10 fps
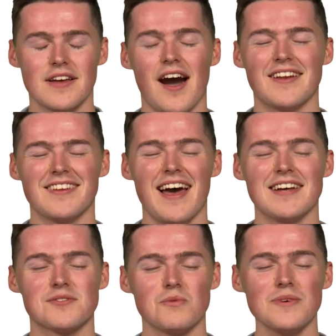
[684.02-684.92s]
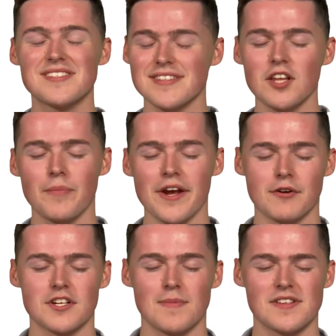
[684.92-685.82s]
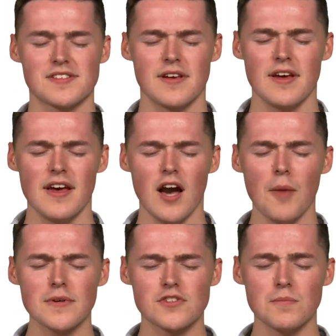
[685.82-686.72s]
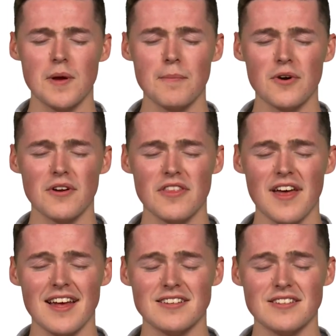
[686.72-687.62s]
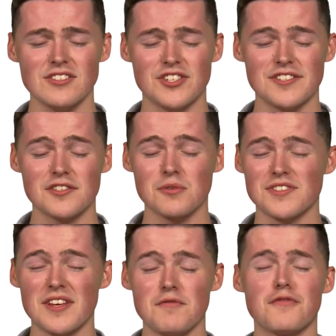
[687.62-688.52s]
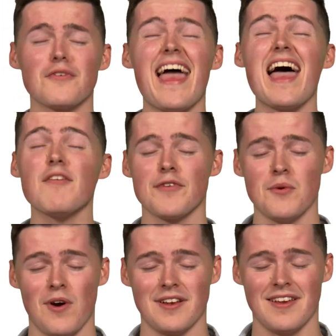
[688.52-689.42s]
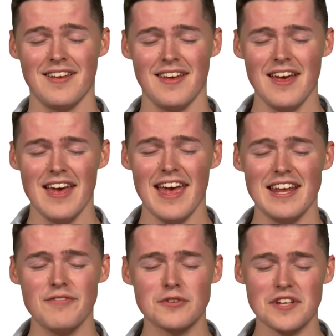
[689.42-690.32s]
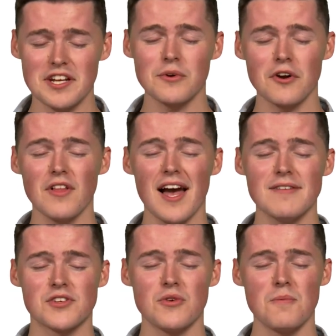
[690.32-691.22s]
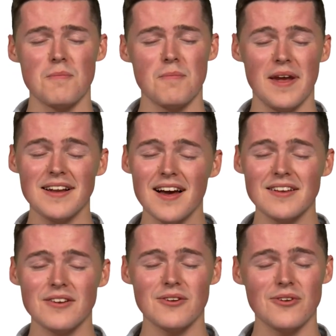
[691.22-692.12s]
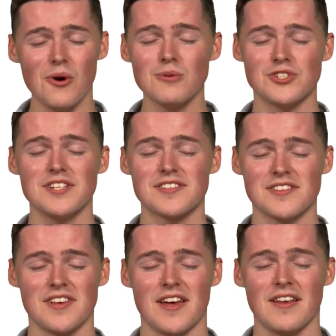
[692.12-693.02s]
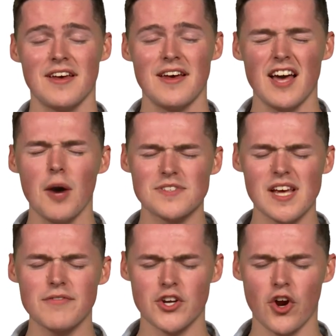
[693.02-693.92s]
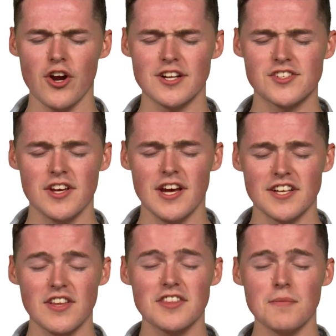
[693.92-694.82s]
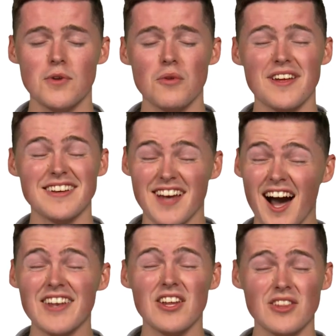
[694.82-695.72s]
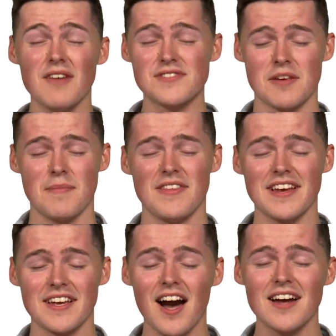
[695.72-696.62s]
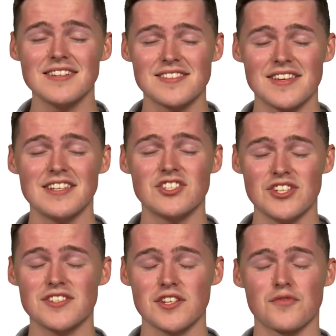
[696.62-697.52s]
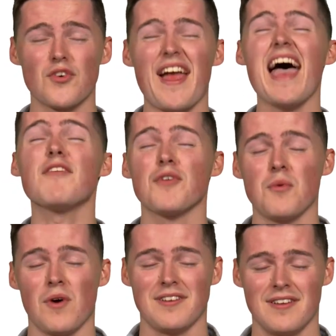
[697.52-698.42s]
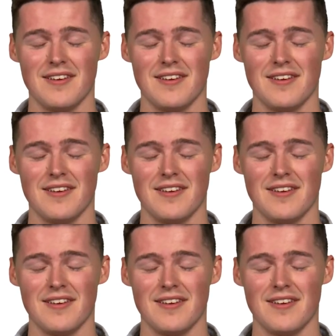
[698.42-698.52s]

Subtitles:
God, as we celebrate Christmas, help us remember that Jesus was sent for everyone. And if there's anyone in our lives who may not know Jesus yet, help us have the courage to let them know that God loves them and that God sent Jesus for everyone.